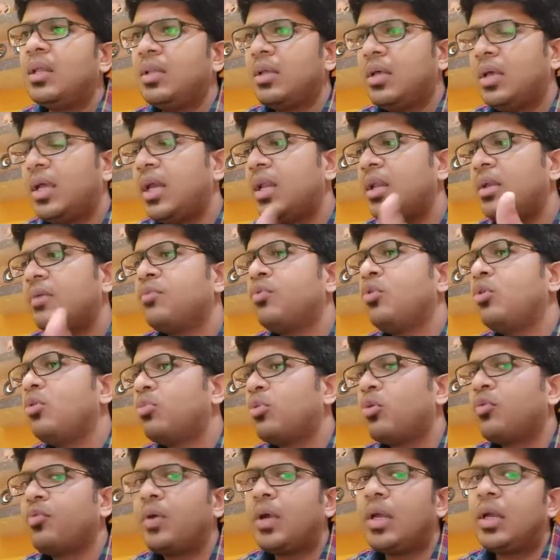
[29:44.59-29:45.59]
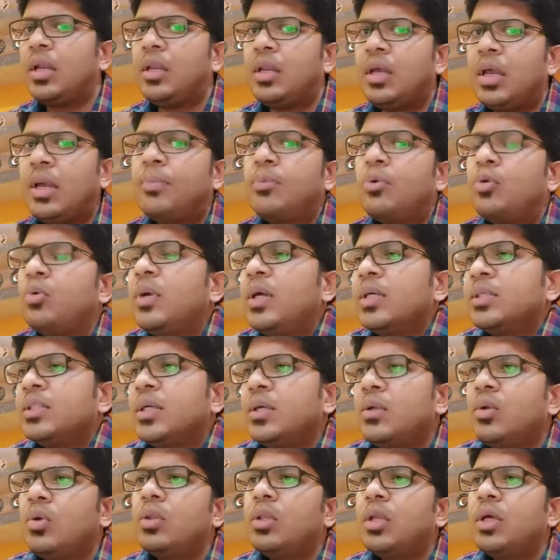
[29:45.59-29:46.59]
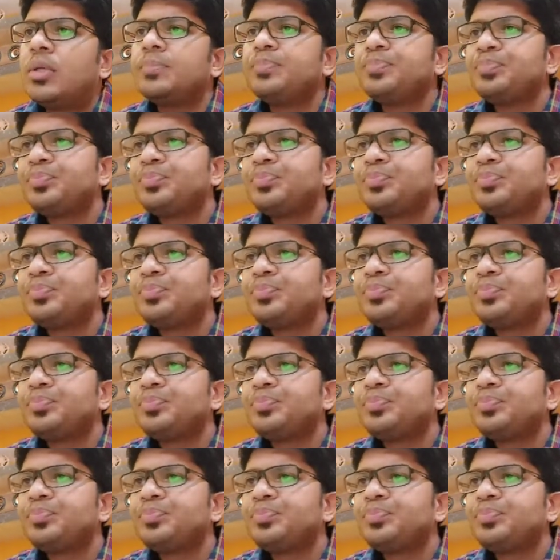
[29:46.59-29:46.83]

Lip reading: the ANA full profile, Hep2 assay and all that.